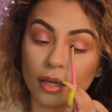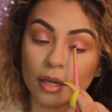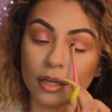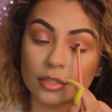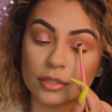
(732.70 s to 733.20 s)

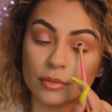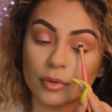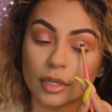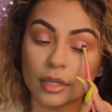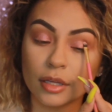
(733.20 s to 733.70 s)
I actually
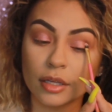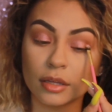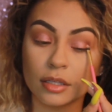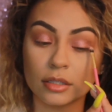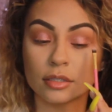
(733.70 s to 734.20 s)
really
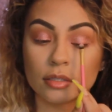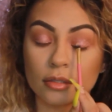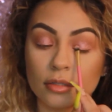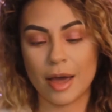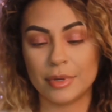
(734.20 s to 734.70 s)
like this.
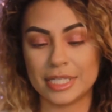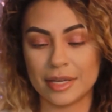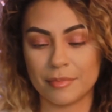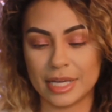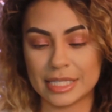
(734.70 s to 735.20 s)
I'm going to
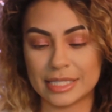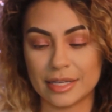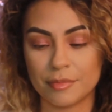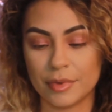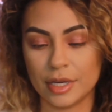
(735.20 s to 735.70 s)
take my
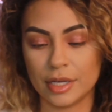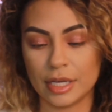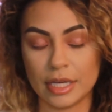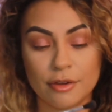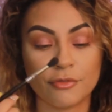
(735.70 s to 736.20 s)

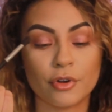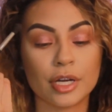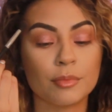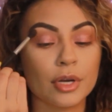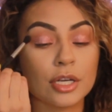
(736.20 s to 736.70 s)
Sigma
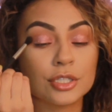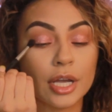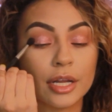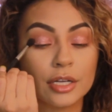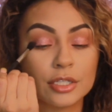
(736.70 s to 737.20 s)
E40 brush and
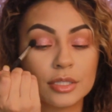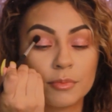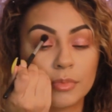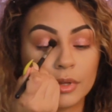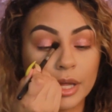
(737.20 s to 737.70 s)
kind of just
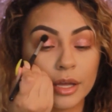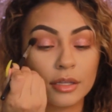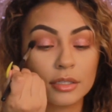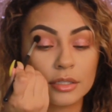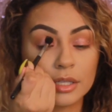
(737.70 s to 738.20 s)

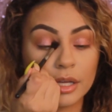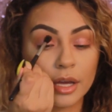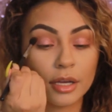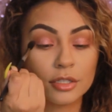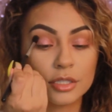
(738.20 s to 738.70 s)
blend
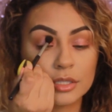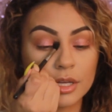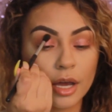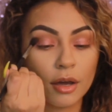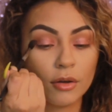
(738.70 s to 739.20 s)
the edges
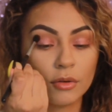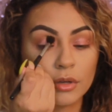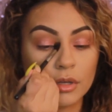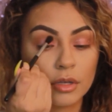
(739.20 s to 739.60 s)
out